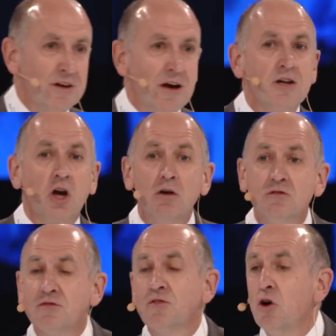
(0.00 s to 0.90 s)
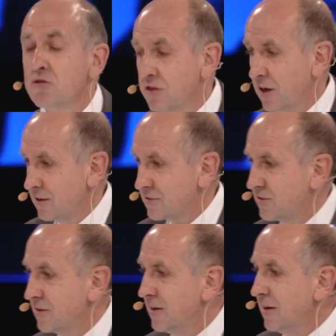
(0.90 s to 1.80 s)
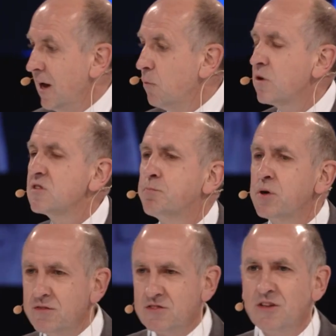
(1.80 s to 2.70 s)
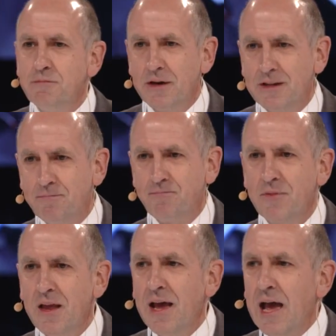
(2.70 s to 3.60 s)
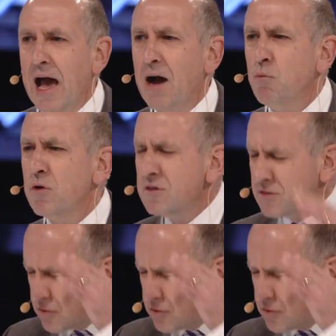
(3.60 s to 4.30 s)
and codes of conduct, and what does privacy mean? And what does